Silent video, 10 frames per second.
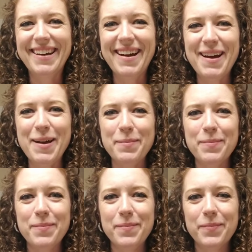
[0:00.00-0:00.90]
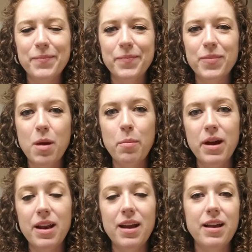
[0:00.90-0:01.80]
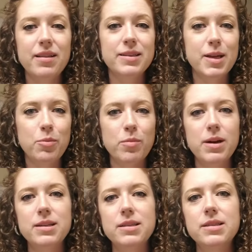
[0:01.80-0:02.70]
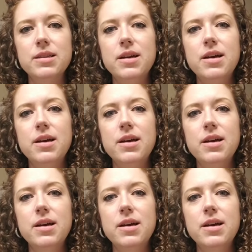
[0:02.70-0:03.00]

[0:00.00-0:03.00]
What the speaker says: But in the summer months,